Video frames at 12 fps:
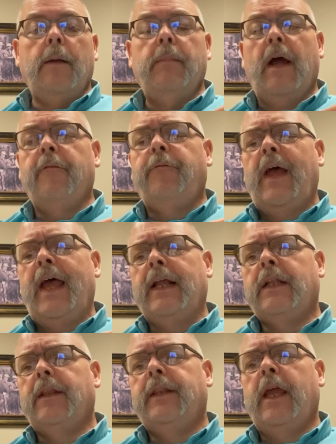Matter of
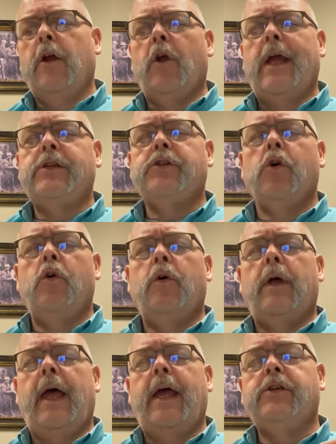fact, they are
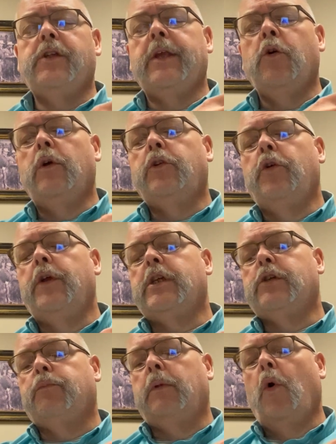actually going to
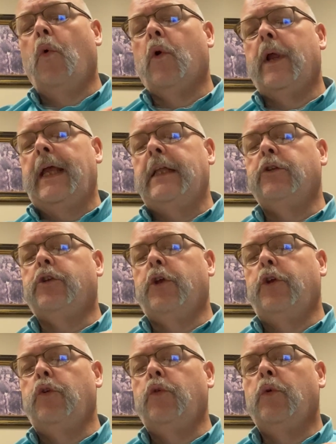explore
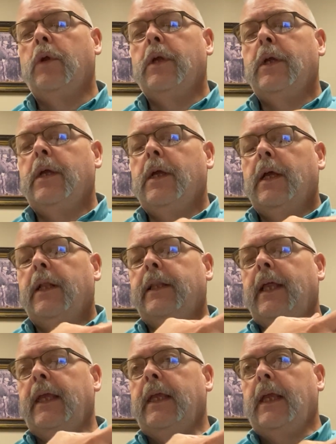into
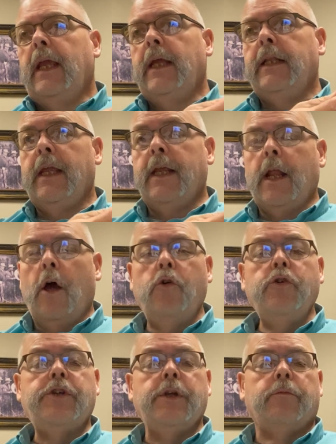the Indian
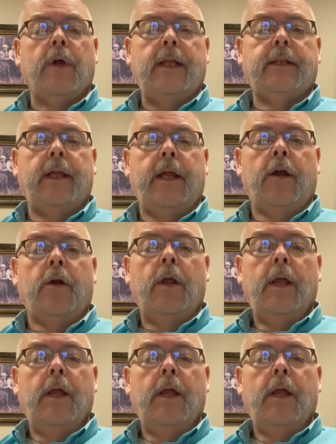Ocean right there.